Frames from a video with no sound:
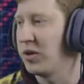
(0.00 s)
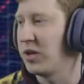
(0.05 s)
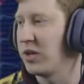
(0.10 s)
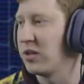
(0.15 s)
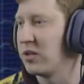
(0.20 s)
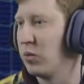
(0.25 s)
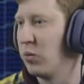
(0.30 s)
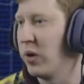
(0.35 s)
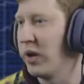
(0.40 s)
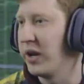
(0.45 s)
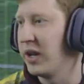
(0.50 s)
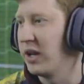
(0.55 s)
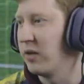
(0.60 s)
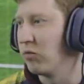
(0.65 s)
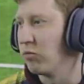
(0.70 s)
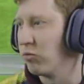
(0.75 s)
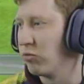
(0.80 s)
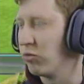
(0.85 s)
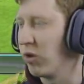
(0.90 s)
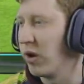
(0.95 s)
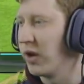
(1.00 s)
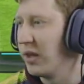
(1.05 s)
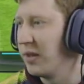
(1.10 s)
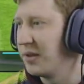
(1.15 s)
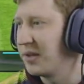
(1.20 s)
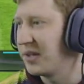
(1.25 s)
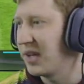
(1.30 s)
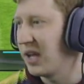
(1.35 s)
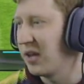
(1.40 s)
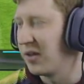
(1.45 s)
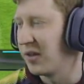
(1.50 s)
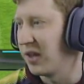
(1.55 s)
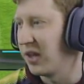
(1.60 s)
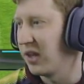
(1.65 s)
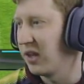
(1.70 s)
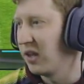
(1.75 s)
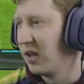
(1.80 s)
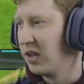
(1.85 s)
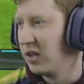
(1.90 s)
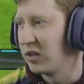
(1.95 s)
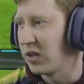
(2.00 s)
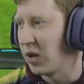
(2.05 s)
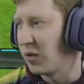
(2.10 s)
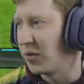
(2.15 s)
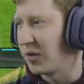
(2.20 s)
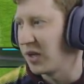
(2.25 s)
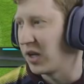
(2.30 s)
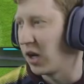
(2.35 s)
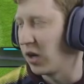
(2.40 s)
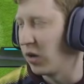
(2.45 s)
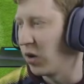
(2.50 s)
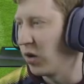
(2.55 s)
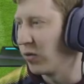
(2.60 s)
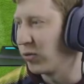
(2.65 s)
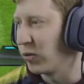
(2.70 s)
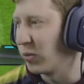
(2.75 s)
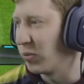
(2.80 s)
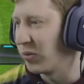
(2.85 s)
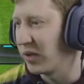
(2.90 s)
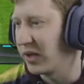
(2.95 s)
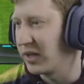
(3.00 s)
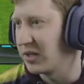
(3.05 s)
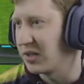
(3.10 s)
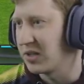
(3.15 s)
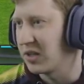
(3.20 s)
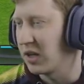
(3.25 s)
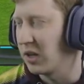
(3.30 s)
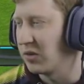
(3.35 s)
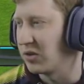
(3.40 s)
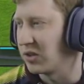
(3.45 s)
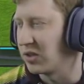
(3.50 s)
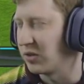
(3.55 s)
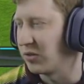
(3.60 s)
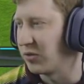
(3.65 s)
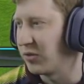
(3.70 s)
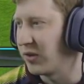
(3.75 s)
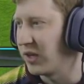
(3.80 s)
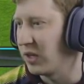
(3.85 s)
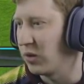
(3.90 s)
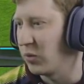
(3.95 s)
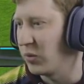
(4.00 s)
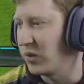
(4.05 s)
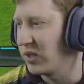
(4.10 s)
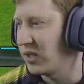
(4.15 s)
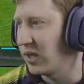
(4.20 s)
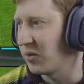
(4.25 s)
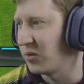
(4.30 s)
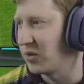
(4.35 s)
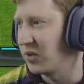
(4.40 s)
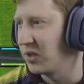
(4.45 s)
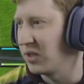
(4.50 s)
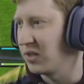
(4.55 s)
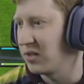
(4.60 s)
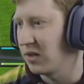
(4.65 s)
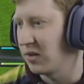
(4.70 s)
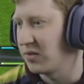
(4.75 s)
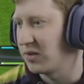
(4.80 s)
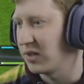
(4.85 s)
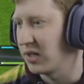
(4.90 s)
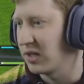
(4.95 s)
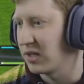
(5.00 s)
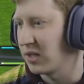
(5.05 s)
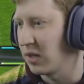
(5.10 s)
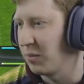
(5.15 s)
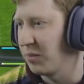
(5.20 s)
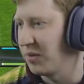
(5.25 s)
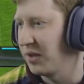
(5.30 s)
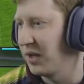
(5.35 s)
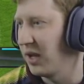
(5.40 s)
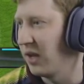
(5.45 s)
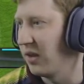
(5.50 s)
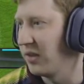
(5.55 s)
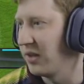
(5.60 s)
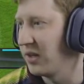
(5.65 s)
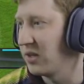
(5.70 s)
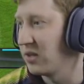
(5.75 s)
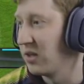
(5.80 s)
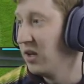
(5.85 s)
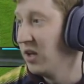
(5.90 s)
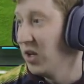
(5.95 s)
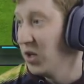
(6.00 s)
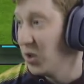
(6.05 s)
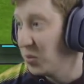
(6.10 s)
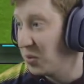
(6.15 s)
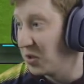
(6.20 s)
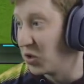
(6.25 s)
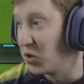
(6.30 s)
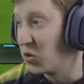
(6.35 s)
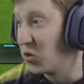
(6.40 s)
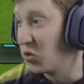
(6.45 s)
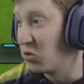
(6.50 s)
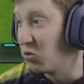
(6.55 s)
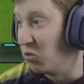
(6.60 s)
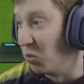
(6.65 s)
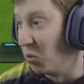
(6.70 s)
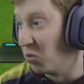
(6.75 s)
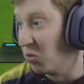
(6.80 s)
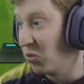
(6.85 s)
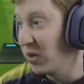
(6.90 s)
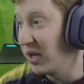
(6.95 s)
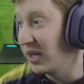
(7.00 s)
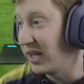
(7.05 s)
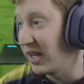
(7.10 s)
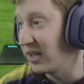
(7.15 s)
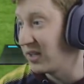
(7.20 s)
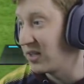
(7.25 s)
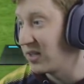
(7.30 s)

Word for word: looking to win it right at the death here. Don't think our overall play deserves a defeat. We definitely deserve to get something out of this. Been really